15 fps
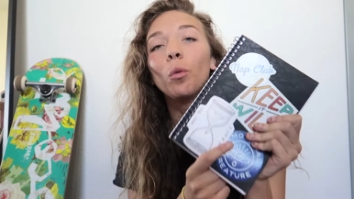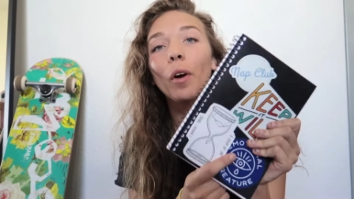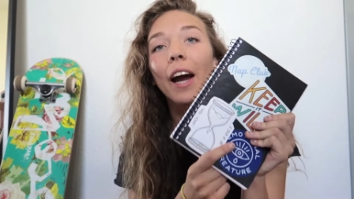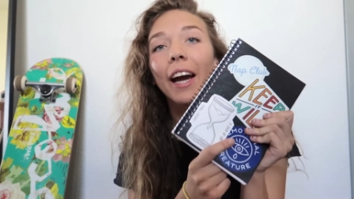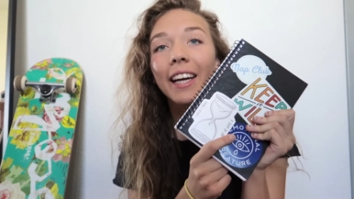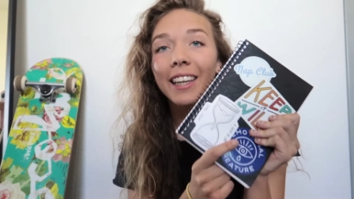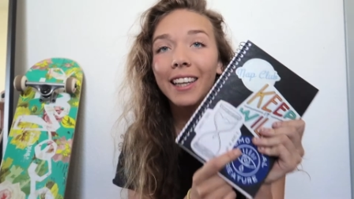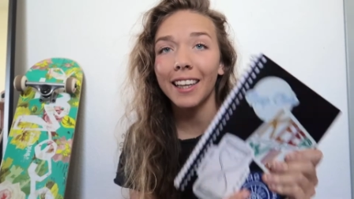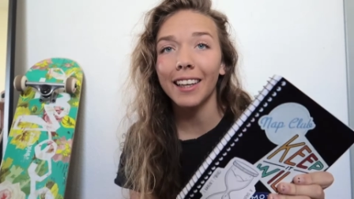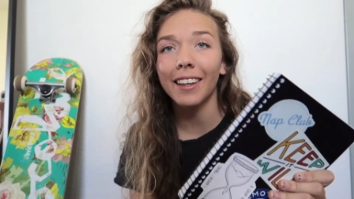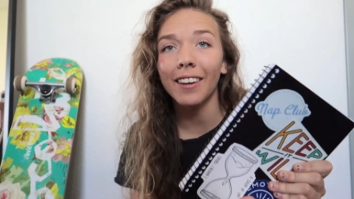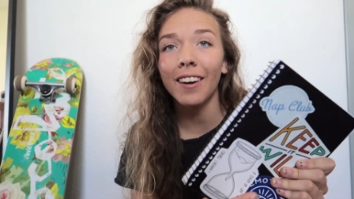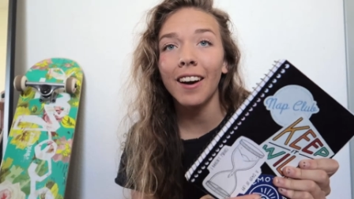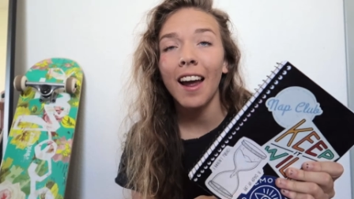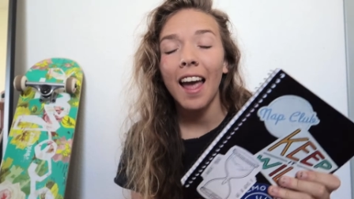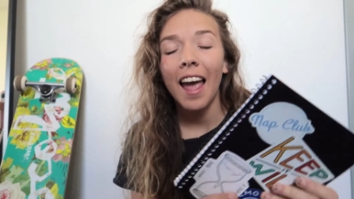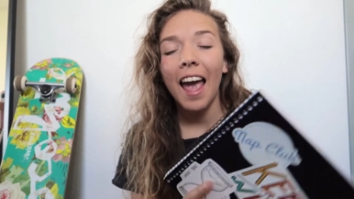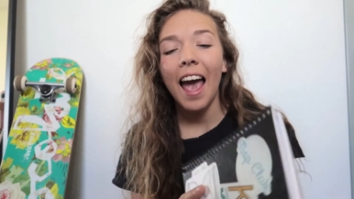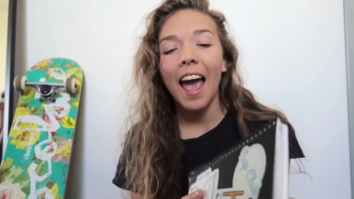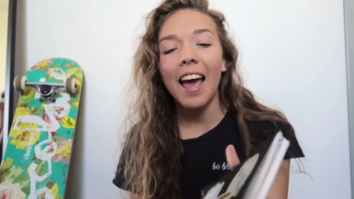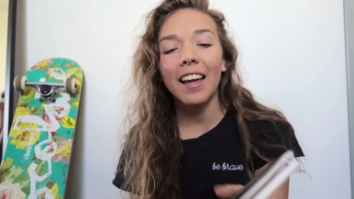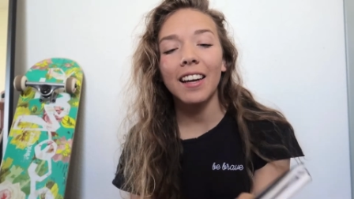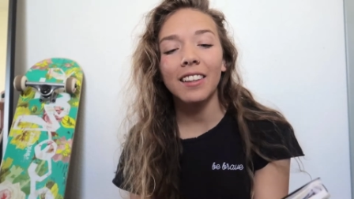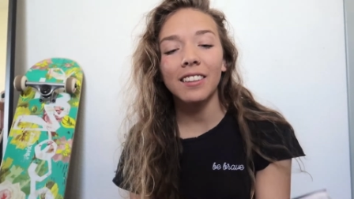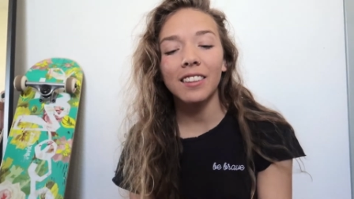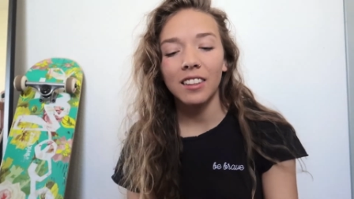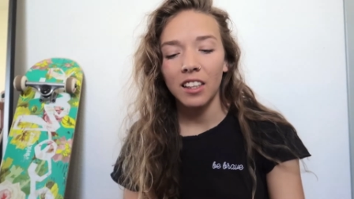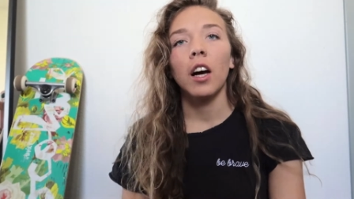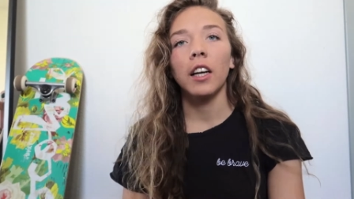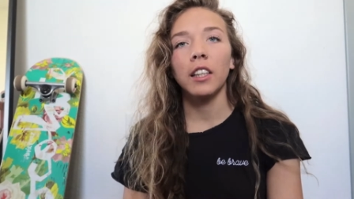right here and
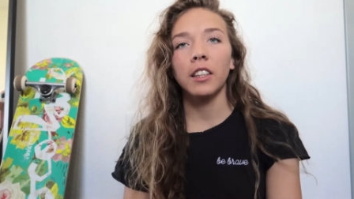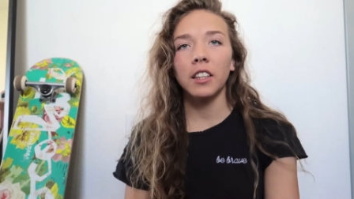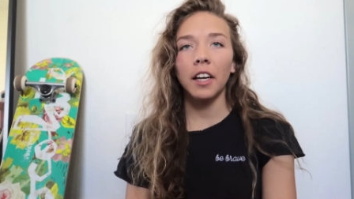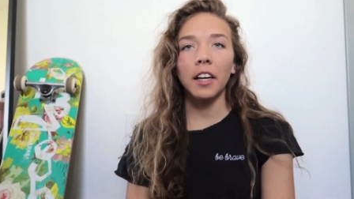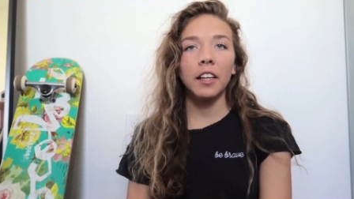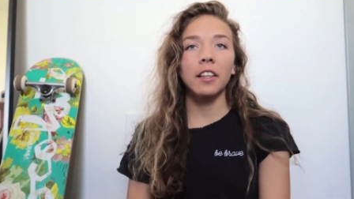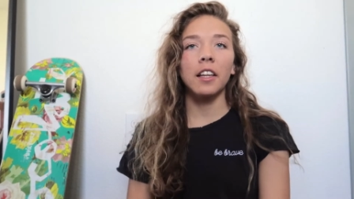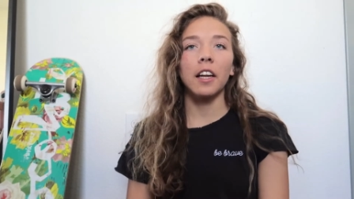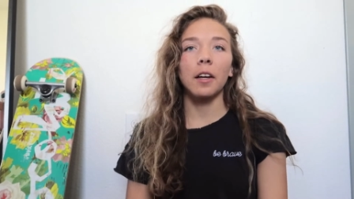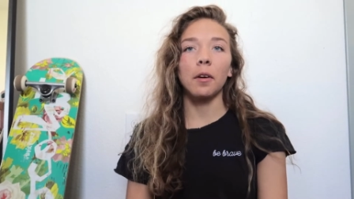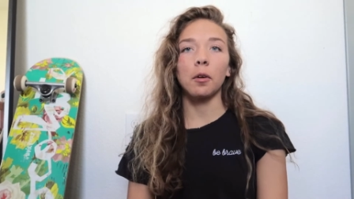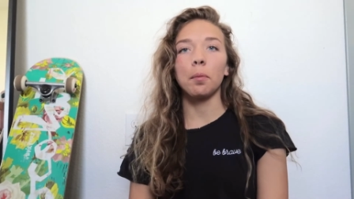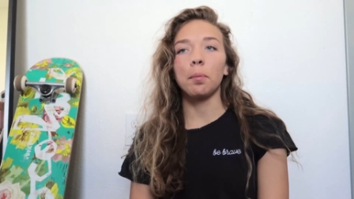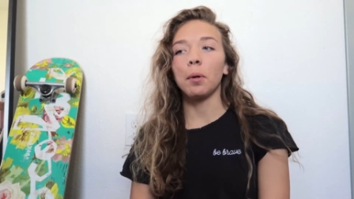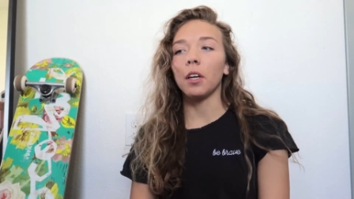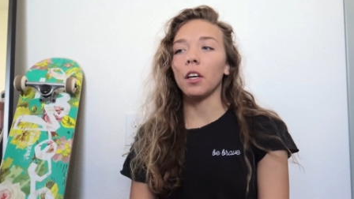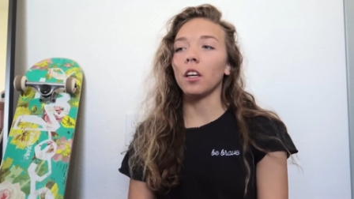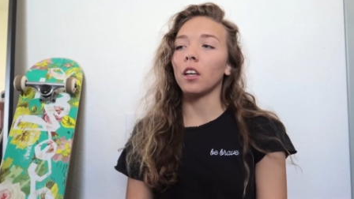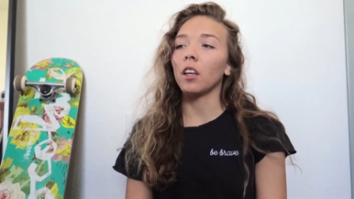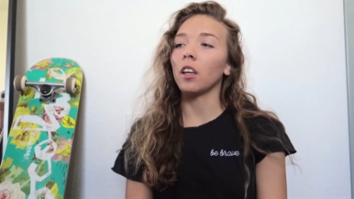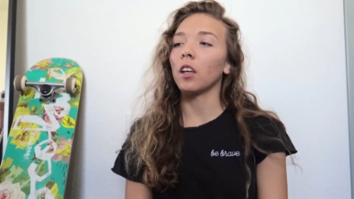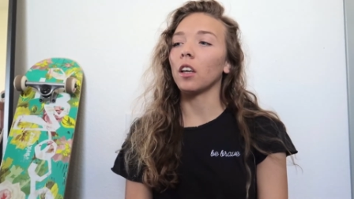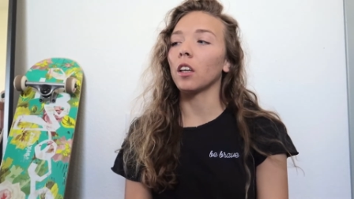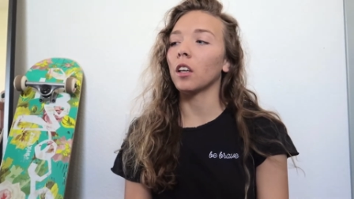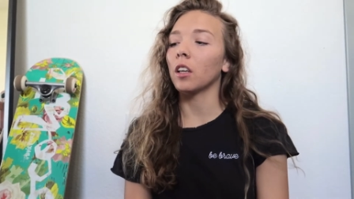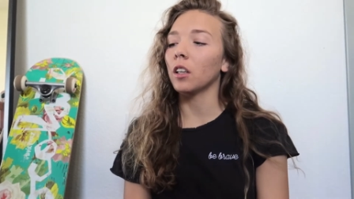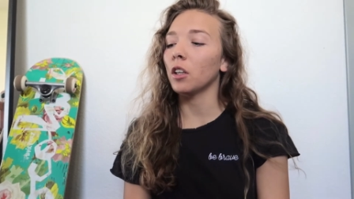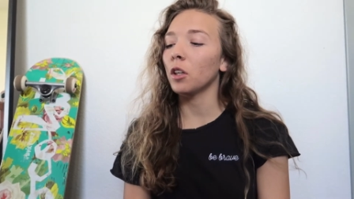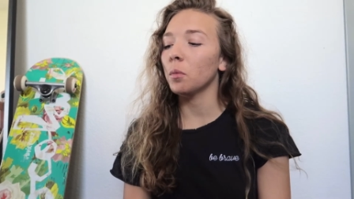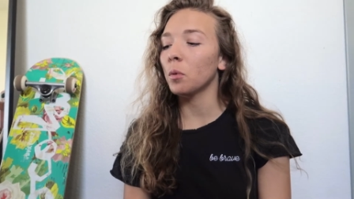I decided that it would be
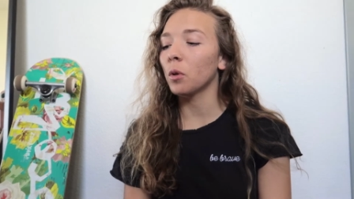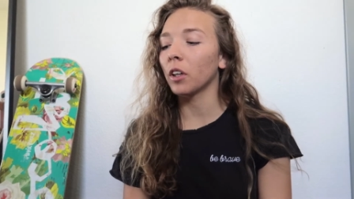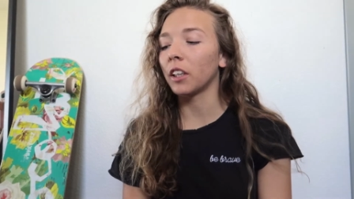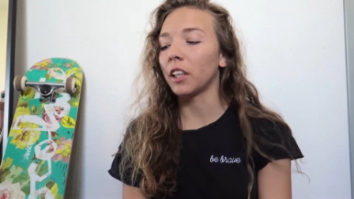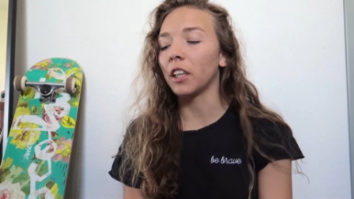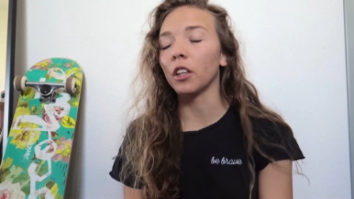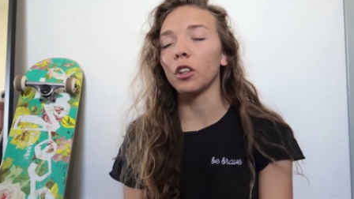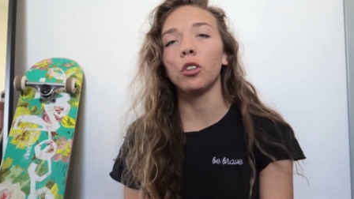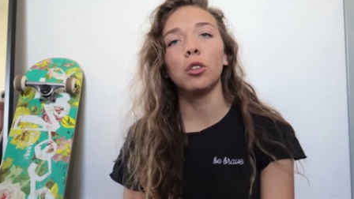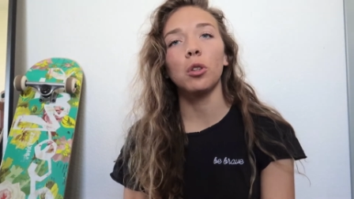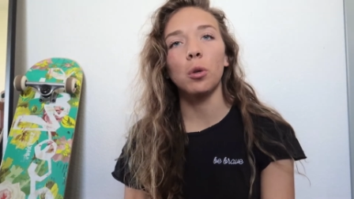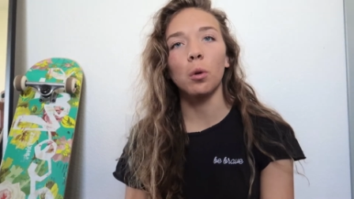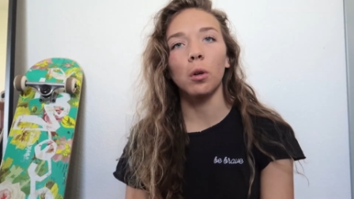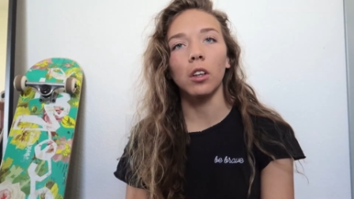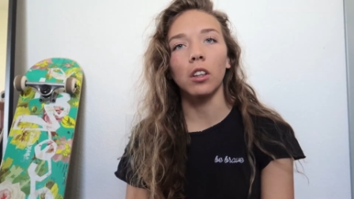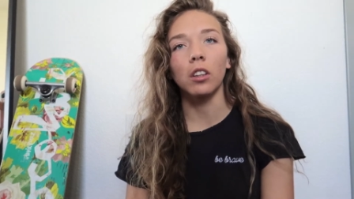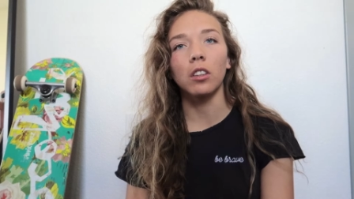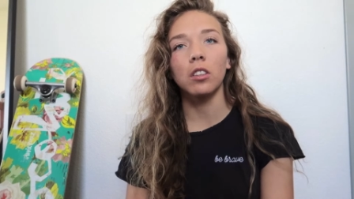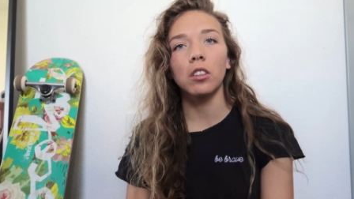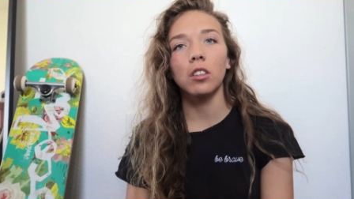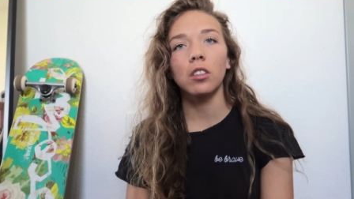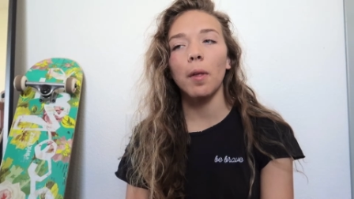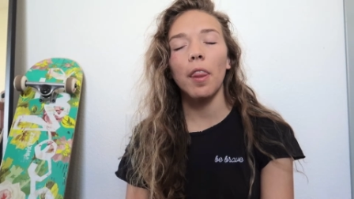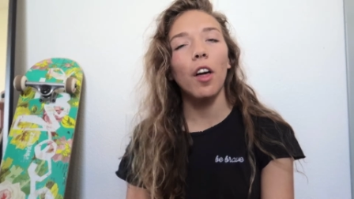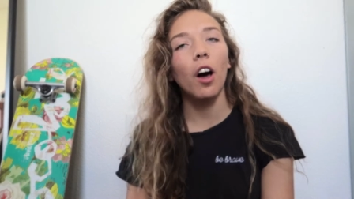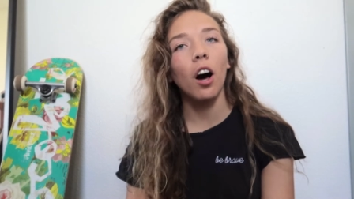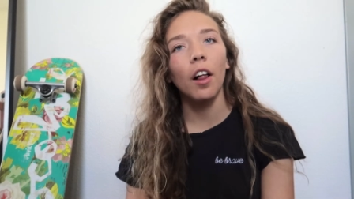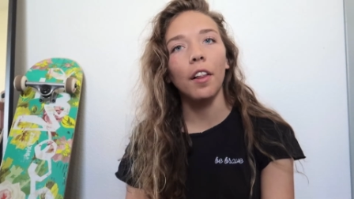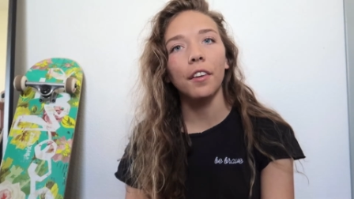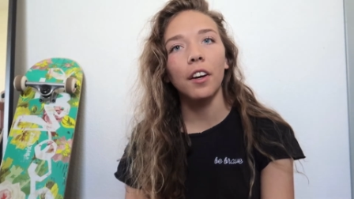a little more geared towards the
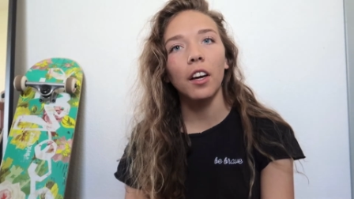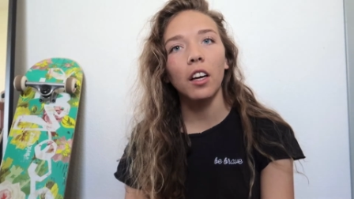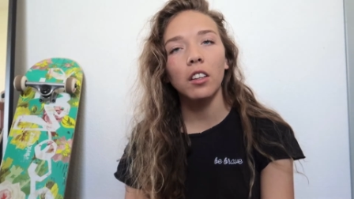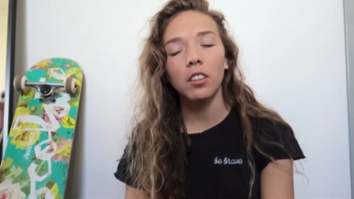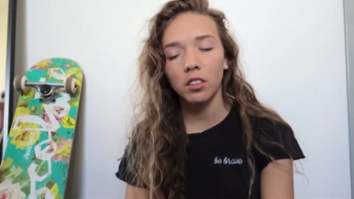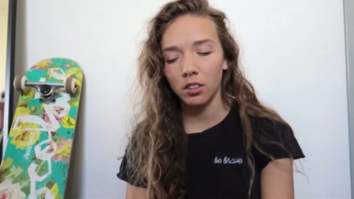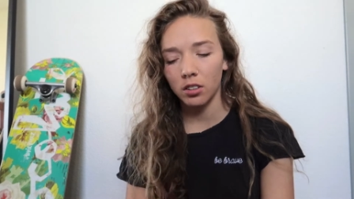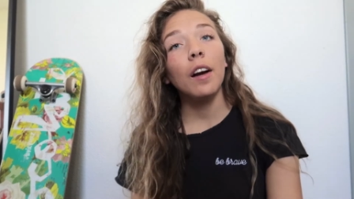holidays.